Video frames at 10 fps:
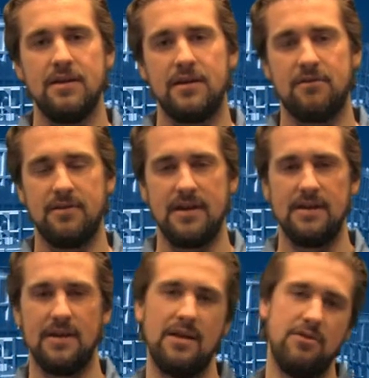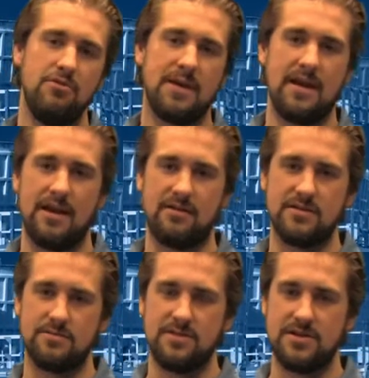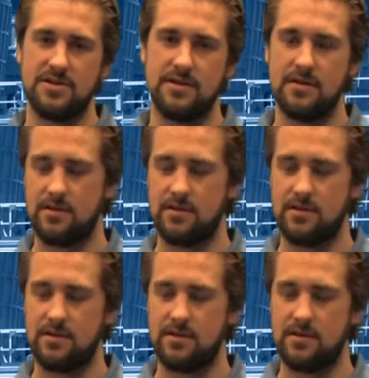and created a new mechanical switch